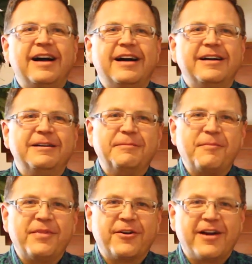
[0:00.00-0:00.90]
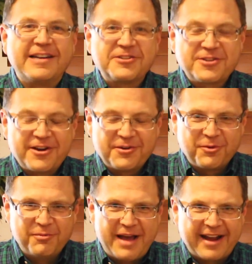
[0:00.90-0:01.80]
Her eyes are starting to
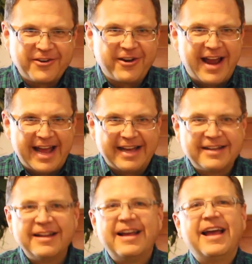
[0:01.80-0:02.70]
roll back in her head,